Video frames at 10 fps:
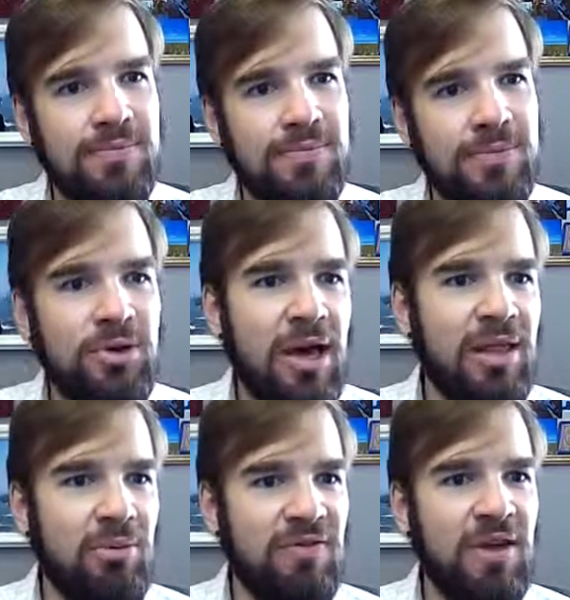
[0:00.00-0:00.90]
So now
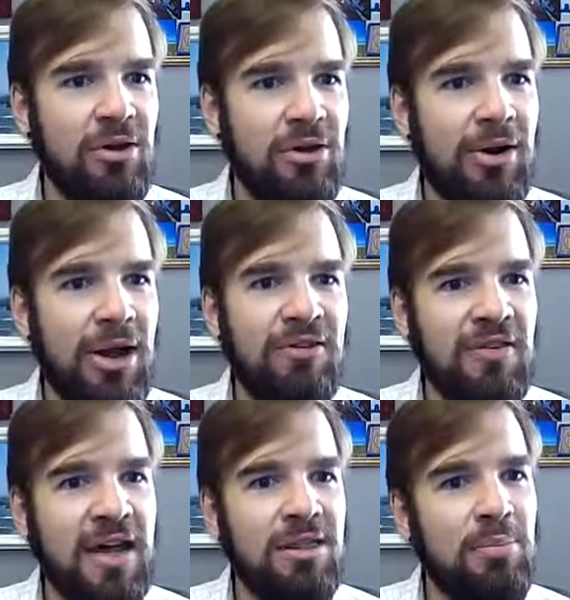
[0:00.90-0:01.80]
that we've figured out how to
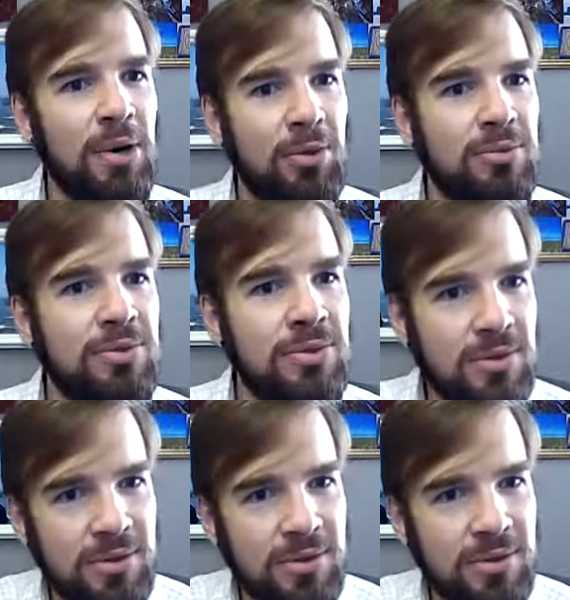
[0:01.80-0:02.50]
find the poems,